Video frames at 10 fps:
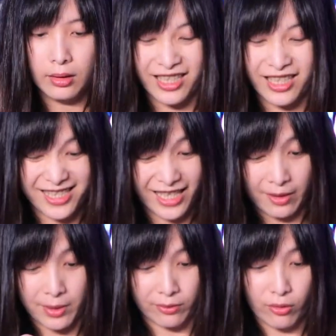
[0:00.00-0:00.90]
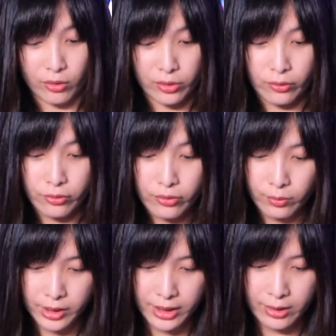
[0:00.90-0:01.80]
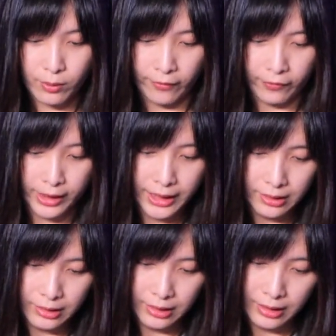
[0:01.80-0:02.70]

unless they gave me the wrong screws, which is quite funny.